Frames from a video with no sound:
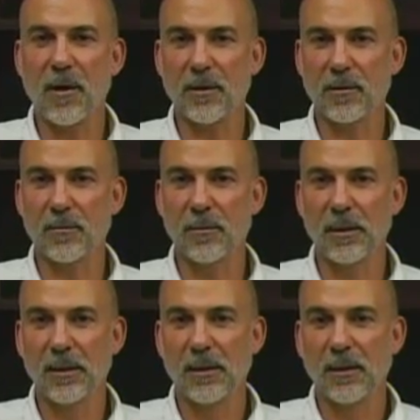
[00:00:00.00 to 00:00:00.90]
volume,
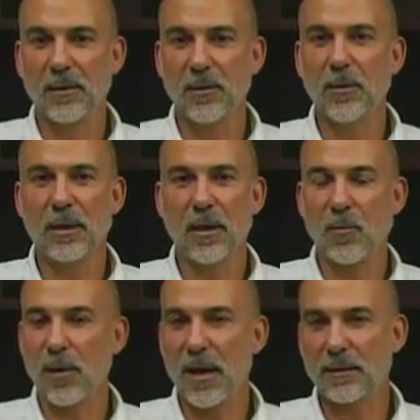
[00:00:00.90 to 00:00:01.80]
you
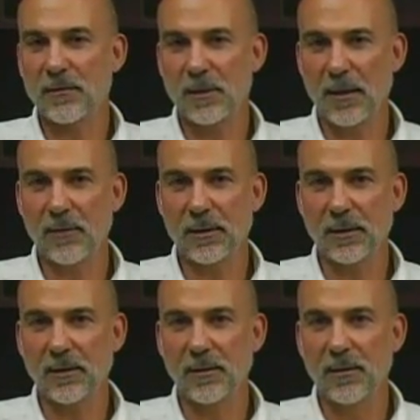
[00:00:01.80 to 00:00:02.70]
become reactive to
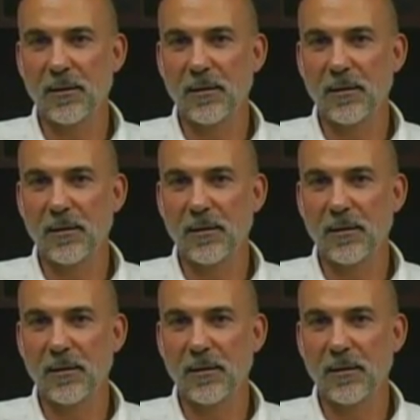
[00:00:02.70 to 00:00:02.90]
everything.